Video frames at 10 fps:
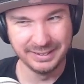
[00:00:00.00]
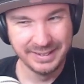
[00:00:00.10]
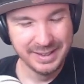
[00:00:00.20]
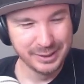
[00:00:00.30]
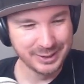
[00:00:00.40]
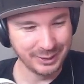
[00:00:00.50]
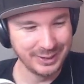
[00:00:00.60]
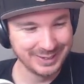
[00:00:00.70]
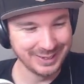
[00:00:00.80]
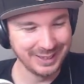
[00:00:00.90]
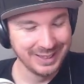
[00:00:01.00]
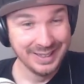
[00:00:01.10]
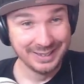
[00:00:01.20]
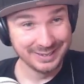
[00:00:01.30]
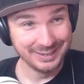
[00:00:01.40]
So it's
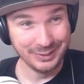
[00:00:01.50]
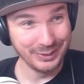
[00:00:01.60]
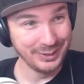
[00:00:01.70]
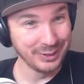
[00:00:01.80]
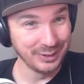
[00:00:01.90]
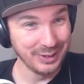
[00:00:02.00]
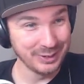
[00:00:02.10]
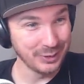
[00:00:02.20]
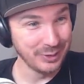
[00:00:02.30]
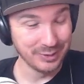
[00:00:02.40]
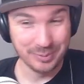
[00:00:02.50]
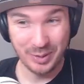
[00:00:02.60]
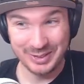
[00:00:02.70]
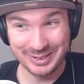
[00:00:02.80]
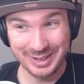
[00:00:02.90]
nowhere near lunch or even
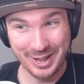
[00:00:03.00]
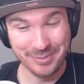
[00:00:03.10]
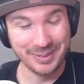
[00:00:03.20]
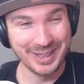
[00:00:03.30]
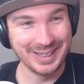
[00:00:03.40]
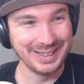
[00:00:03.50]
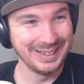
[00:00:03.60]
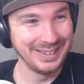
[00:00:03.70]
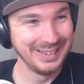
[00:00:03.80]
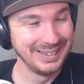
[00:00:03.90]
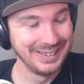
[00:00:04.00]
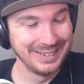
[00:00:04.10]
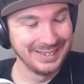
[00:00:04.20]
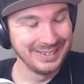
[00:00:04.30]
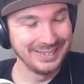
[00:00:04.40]
brunch time. But
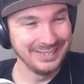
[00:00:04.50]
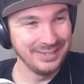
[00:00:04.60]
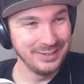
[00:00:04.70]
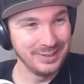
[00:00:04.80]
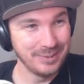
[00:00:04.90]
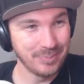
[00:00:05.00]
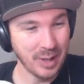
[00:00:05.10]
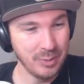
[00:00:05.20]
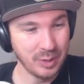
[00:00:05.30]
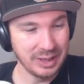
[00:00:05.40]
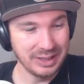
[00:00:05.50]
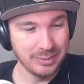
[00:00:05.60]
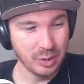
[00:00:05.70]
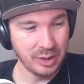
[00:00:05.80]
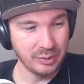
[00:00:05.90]
you know, I'm ready.
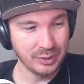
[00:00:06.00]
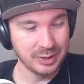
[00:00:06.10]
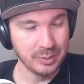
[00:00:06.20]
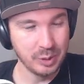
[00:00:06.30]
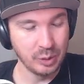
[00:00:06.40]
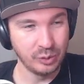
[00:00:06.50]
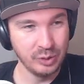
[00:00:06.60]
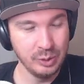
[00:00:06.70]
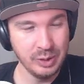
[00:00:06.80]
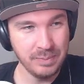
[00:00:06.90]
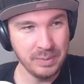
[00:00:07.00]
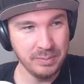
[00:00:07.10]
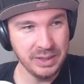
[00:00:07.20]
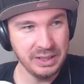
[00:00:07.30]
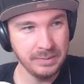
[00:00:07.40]
I'm ready for some more food up
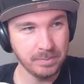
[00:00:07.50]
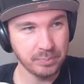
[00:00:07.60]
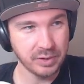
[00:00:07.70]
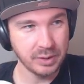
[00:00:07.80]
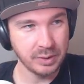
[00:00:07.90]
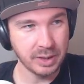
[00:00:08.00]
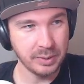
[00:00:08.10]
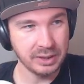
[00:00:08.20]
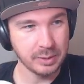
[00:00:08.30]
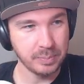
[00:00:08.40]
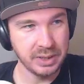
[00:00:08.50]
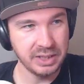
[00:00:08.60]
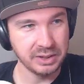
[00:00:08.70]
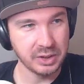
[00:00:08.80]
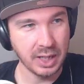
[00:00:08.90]
in me. Okay, we got the
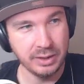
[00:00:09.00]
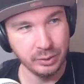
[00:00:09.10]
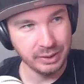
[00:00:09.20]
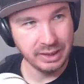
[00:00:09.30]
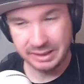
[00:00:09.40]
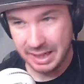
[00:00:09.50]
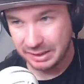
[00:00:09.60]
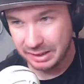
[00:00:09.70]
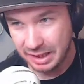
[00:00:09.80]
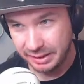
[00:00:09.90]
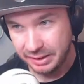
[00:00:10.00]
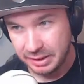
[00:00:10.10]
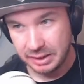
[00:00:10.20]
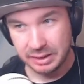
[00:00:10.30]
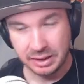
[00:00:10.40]
Pikachu. I don't like that guy.
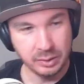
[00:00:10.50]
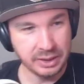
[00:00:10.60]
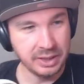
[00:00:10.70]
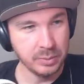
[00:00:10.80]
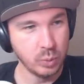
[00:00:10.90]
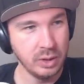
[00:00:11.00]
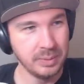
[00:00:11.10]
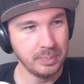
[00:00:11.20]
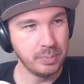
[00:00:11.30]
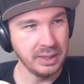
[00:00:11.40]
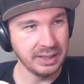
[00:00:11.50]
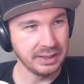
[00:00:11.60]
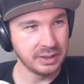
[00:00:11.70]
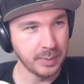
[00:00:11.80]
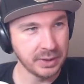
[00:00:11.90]
I don't like him one bit,
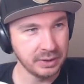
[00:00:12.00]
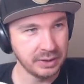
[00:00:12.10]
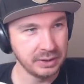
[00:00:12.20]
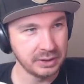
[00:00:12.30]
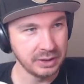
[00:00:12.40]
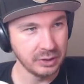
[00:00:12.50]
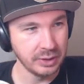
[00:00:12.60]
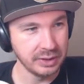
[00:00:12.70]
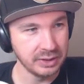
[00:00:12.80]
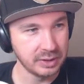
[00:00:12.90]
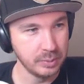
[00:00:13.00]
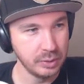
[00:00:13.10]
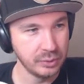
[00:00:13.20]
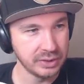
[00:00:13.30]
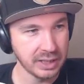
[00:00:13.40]
especially considering this
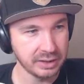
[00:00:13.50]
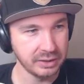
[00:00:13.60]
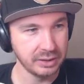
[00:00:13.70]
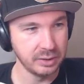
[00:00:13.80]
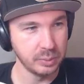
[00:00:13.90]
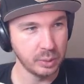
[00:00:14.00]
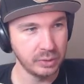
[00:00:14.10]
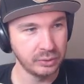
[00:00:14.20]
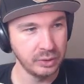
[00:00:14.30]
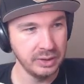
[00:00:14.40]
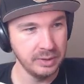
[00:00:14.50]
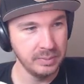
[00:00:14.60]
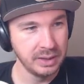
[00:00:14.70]
move is actually gonna work for him.